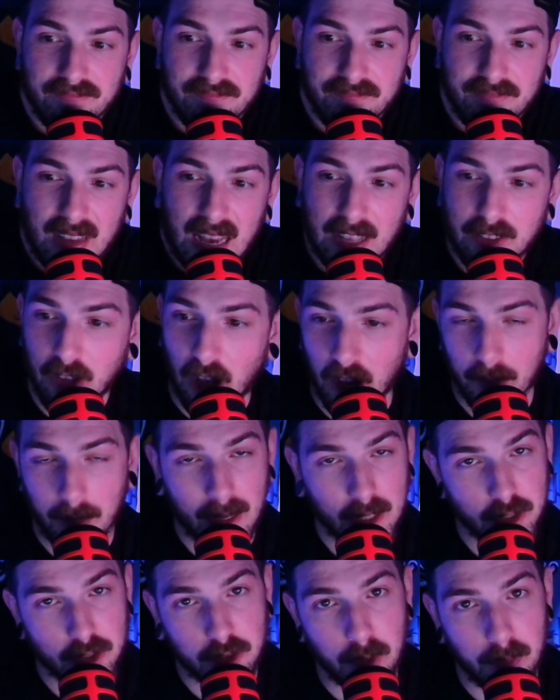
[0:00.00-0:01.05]
I talk about
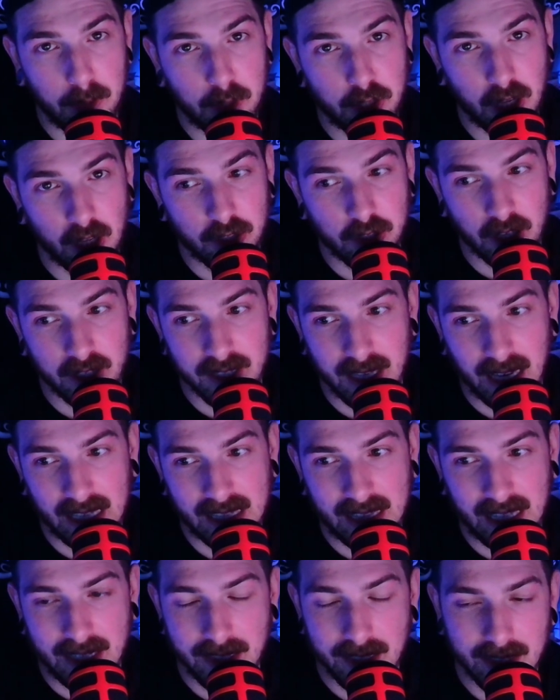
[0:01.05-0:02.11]
stupid shit just like
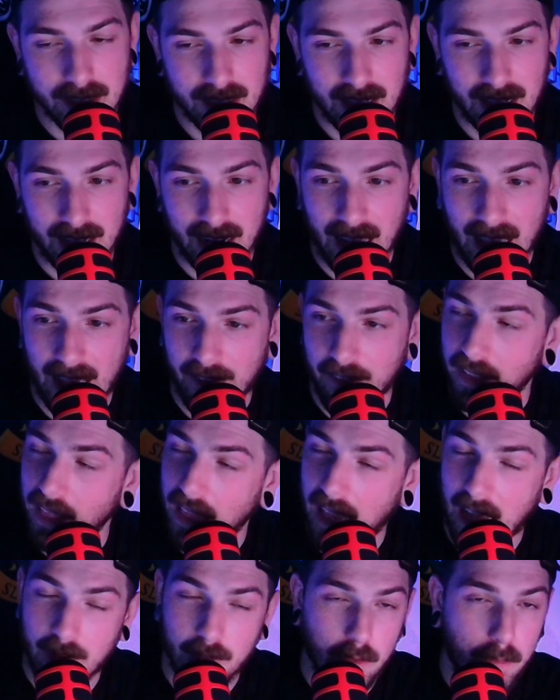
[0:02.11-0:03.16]
this, and I have a lot
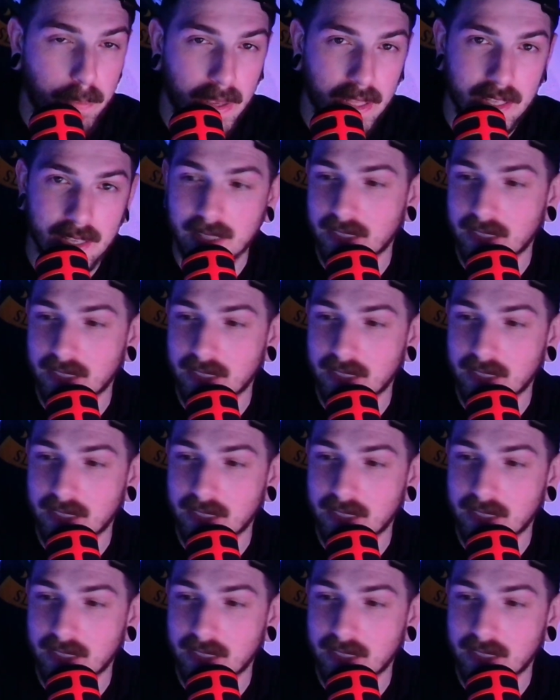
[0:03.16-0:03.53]
of opinions.